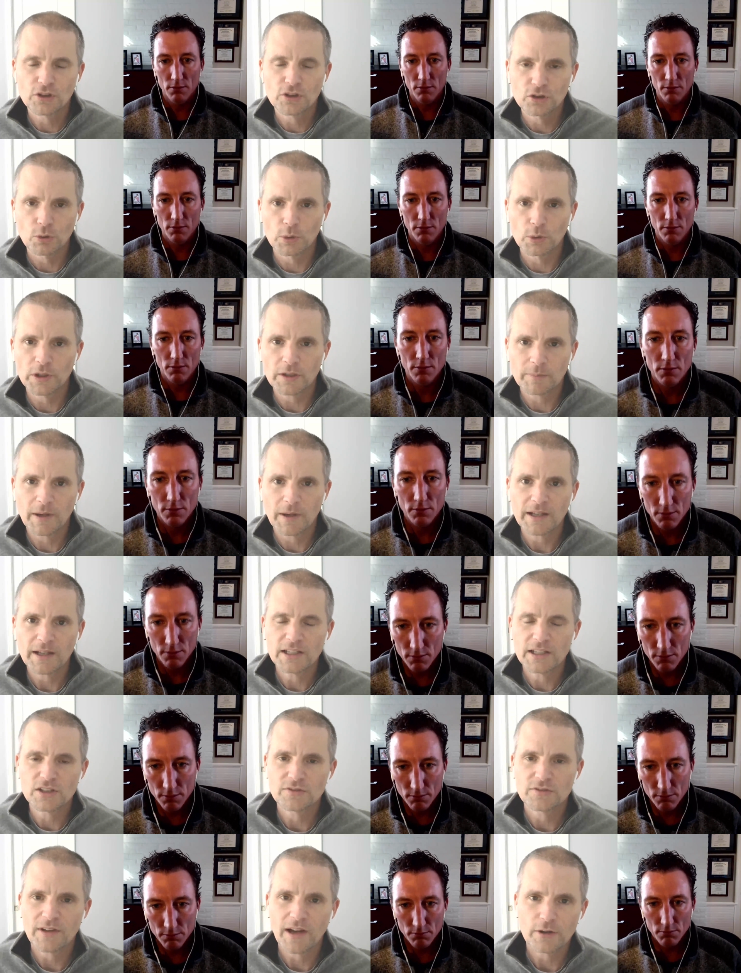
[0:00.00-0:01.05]
Speaker 1: and we sort it by
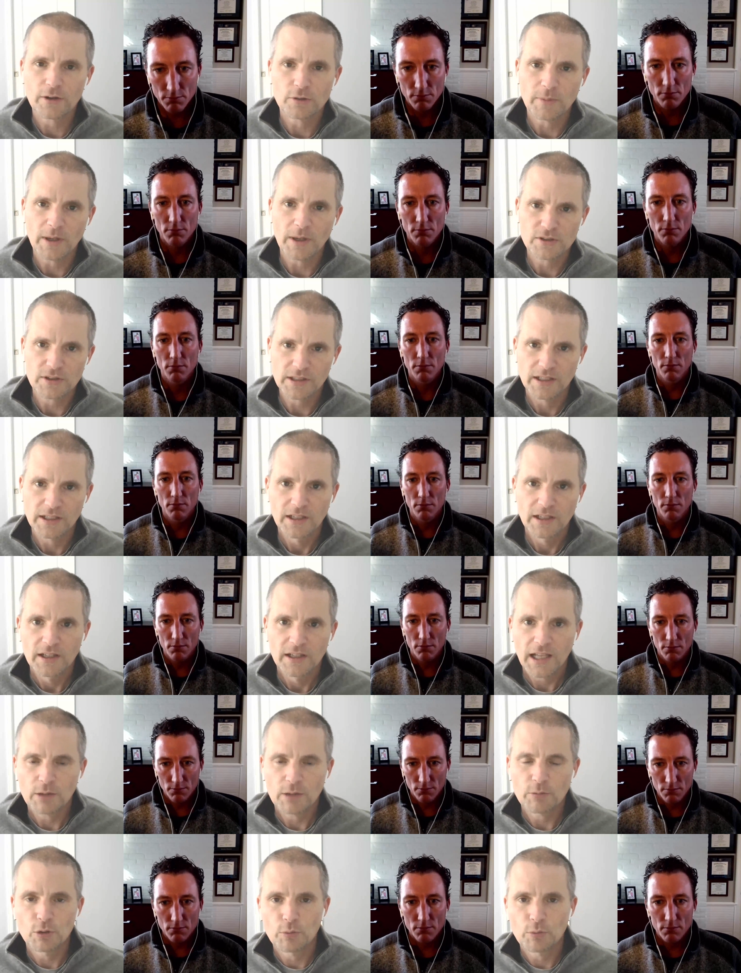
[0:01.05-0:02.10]
each value metric.
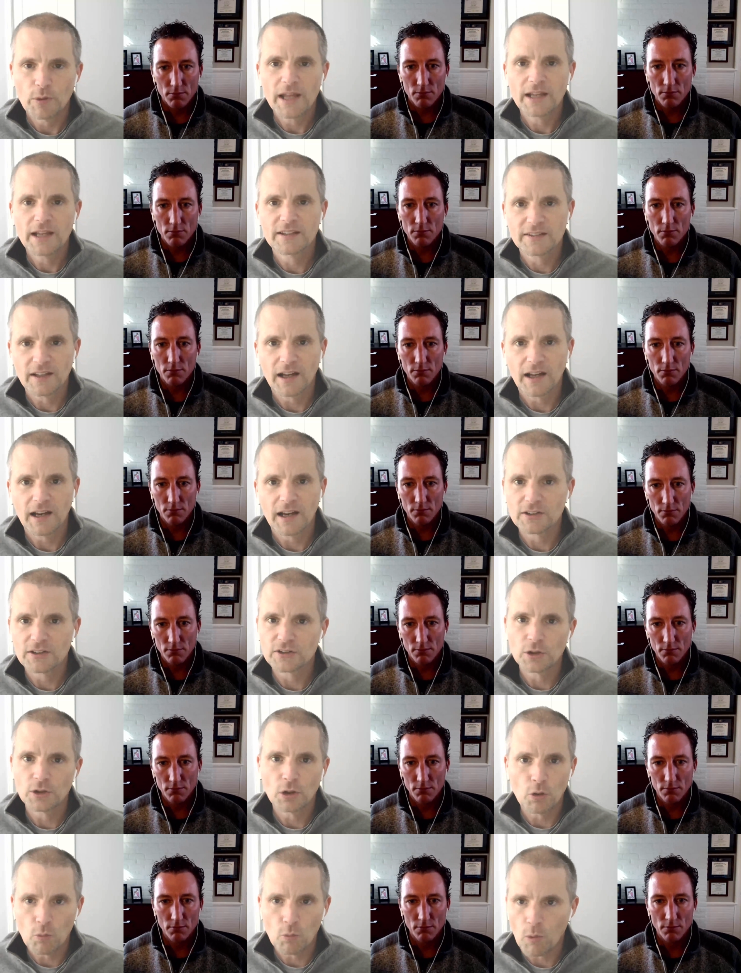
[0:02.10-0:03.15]
And we rank stocks,
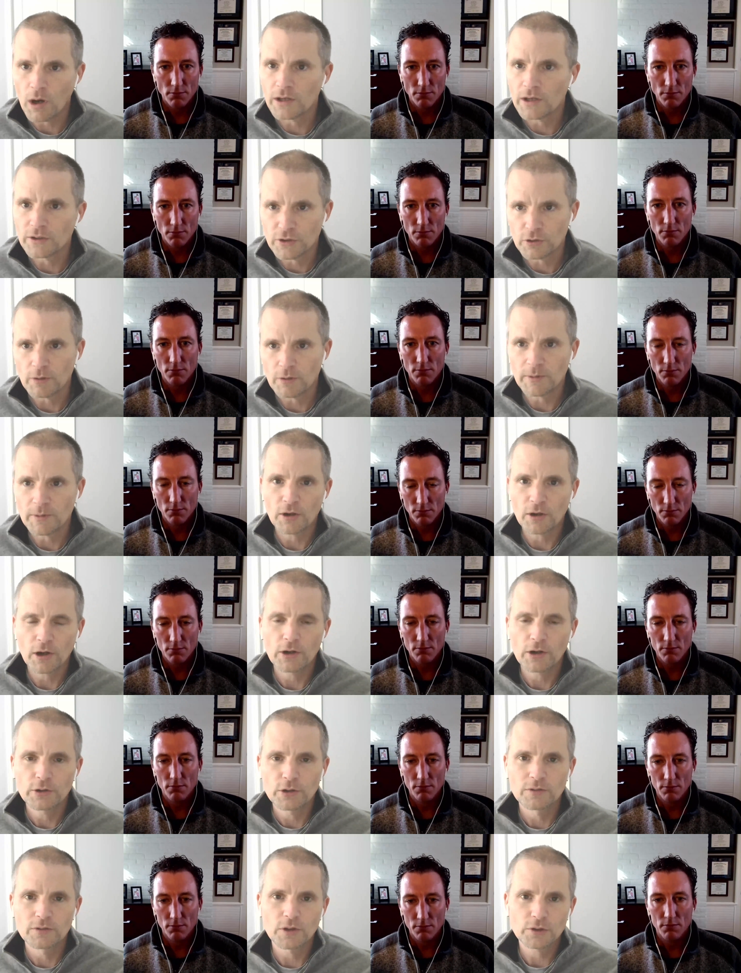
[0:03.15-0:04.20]
1 to, I mean,
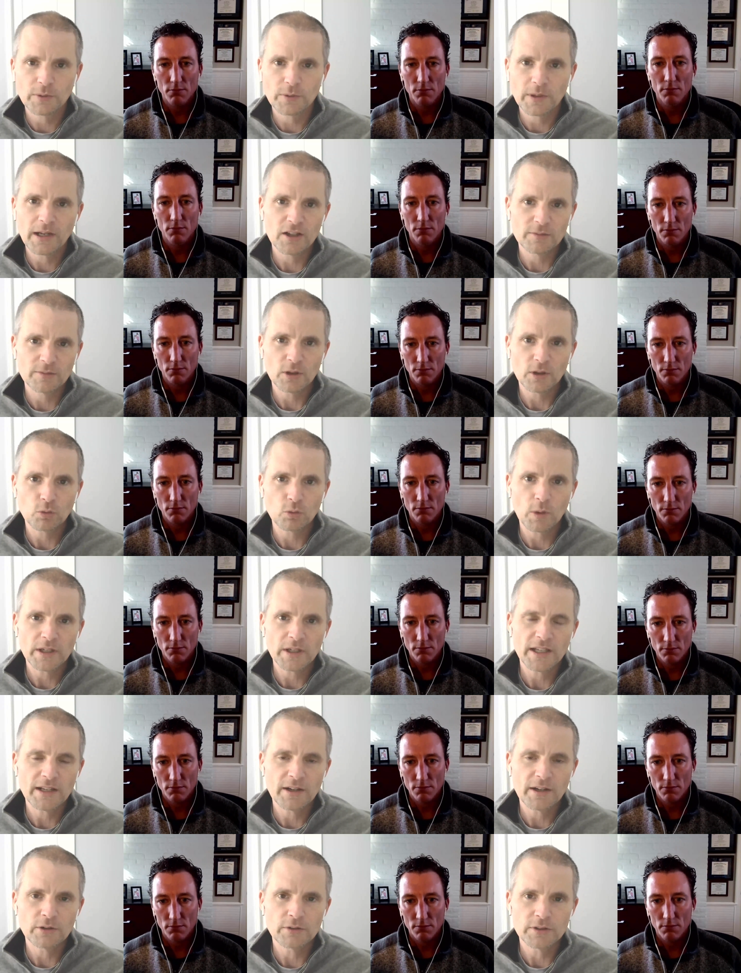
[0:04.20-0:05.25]
our universe right now is about
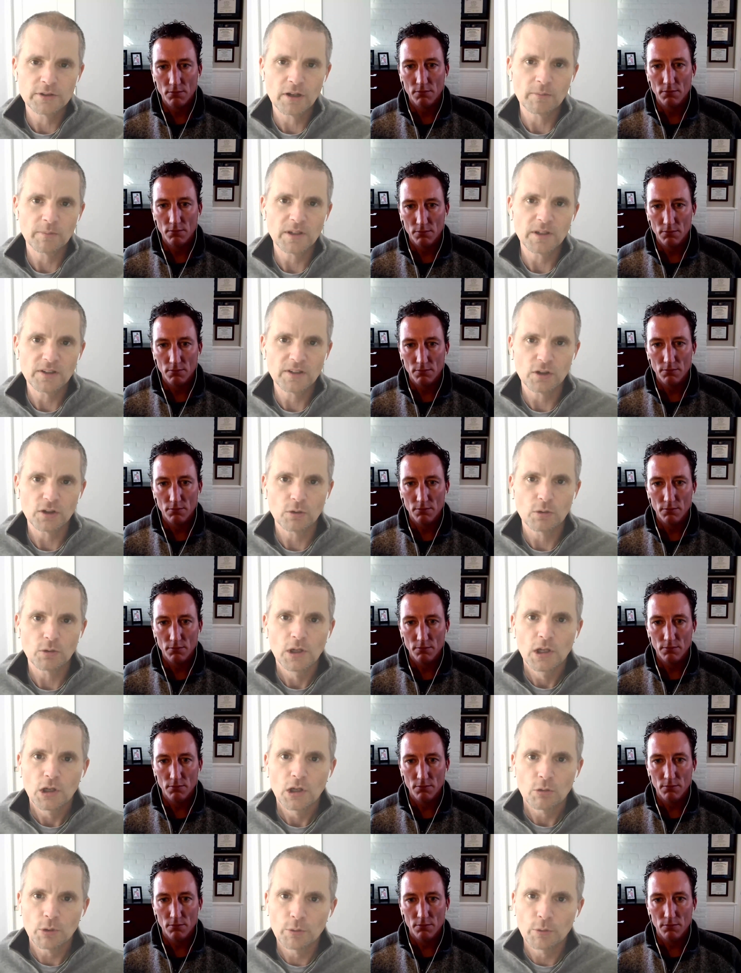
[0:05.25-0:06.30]
2,800 companies. So
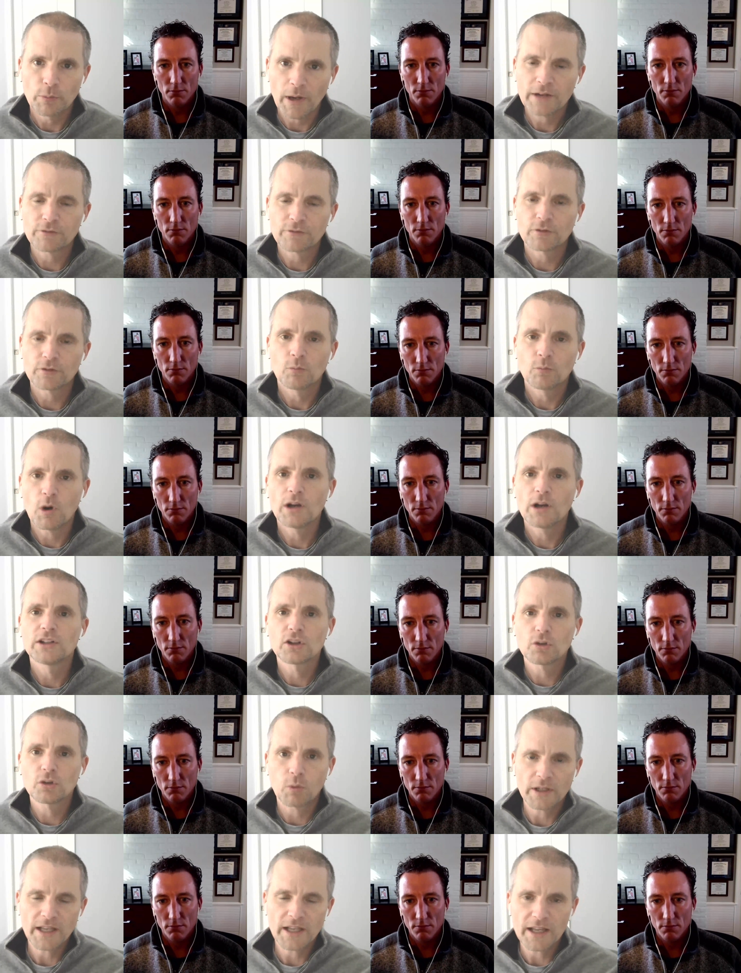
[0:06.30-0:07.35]
we rank from 1 to
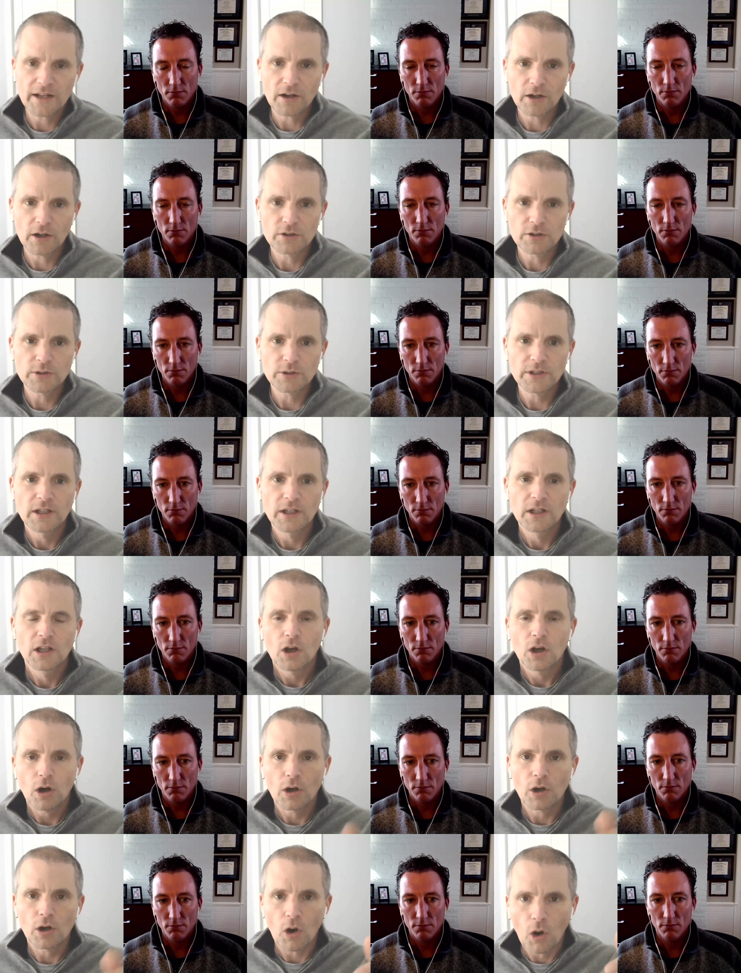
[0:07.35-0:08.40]
2,800
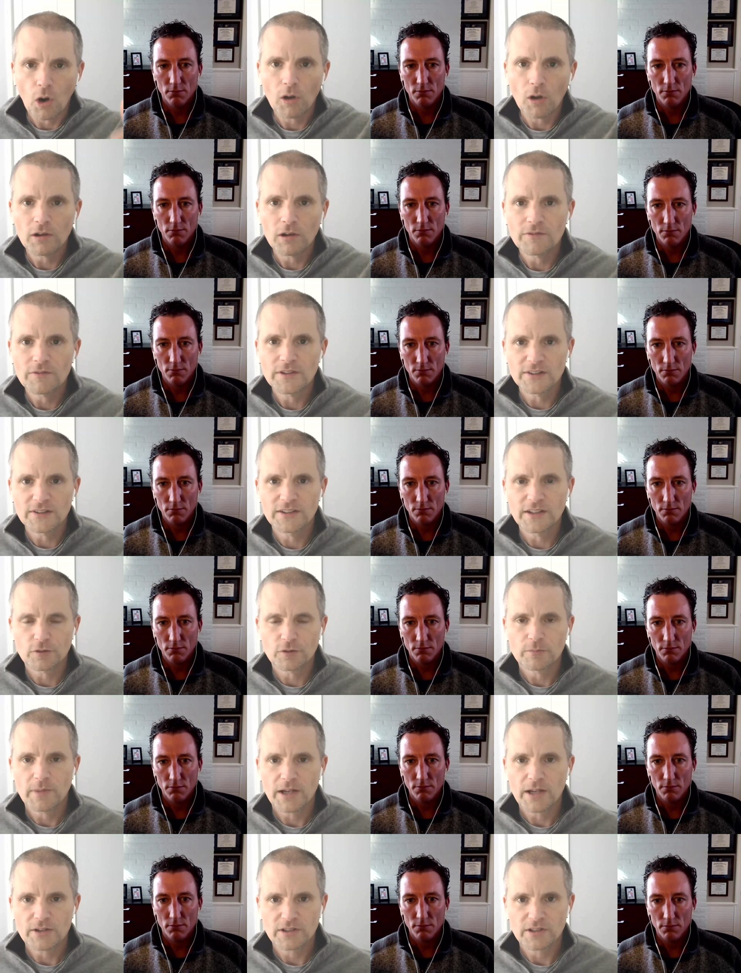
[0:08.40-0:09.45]
on all of these
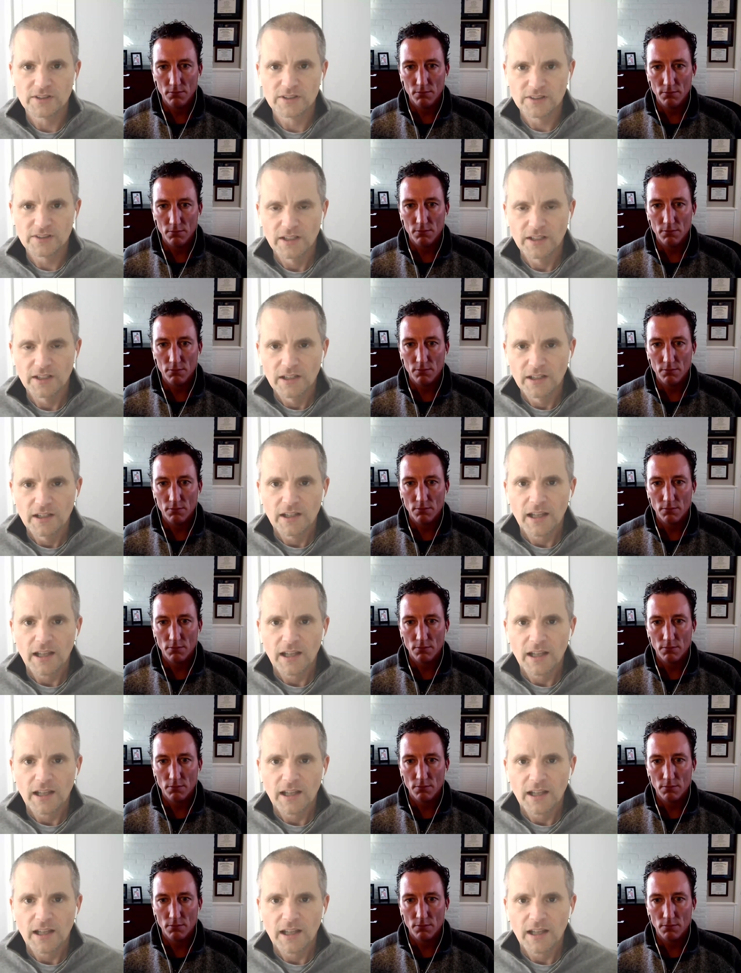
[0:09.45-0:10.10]
different metrics.